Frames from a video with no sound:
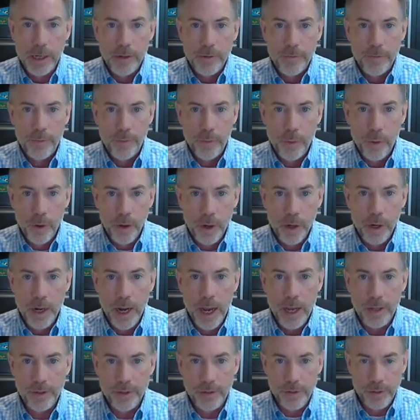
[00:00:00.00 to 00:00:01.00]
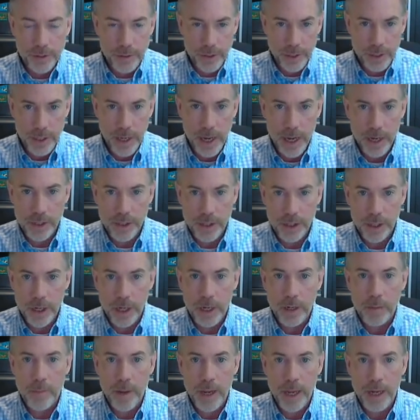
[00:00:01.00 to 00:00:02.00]
for estrus detection
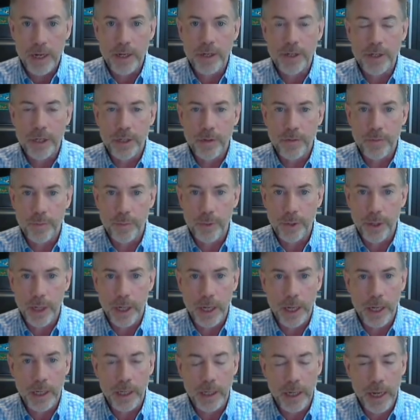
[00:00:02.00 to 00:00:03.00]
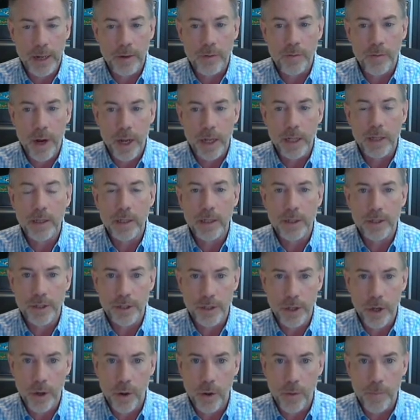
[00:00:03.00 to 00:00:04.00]
and managing of breeding, and rightly
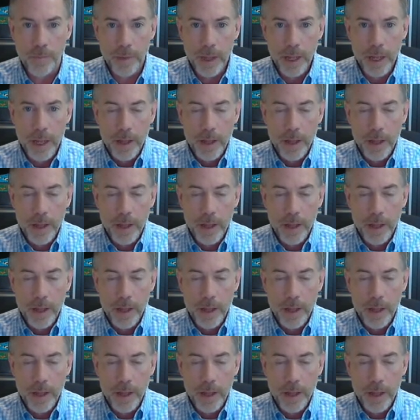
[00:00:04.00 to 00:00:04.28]
so.